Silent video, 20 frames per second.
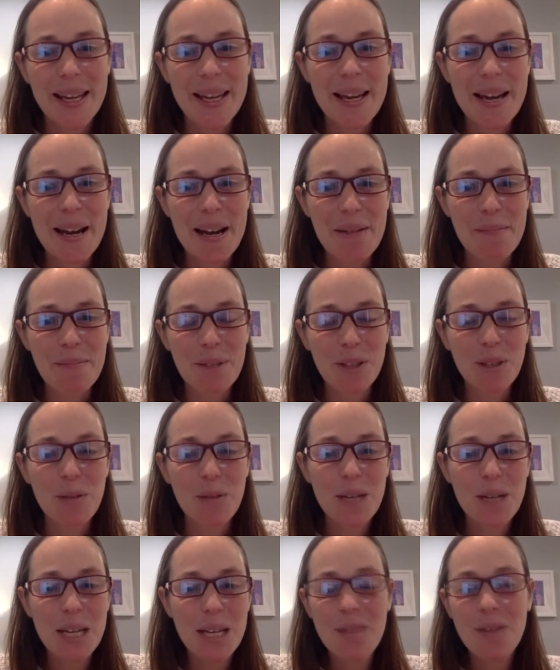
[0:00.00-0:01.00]
Um,
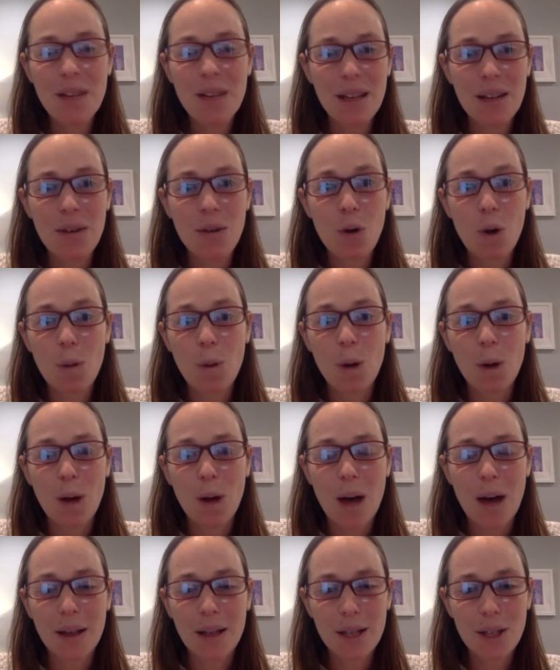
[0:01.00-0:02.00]
so, even in normal
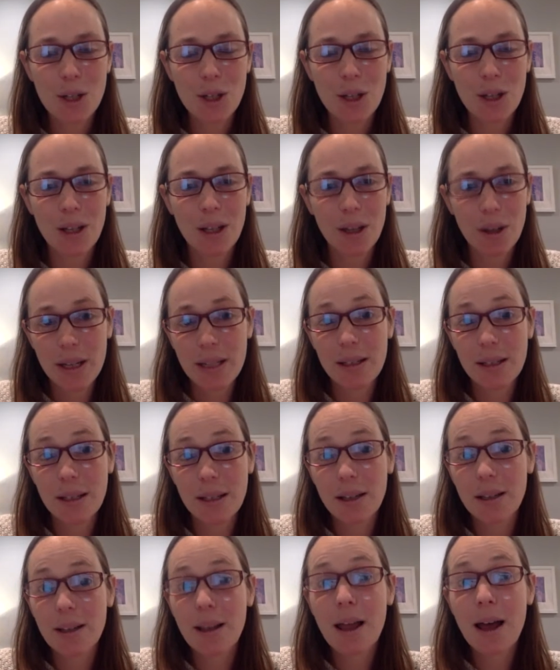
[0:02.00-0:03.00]
cognition, there is a
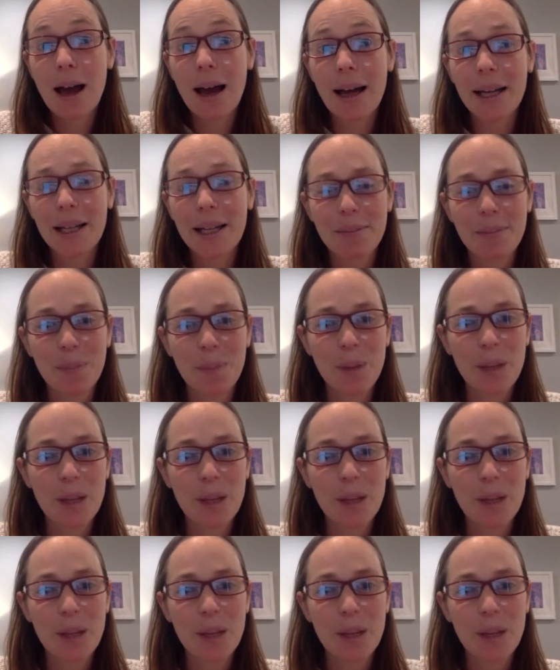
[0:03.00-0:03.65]
decline.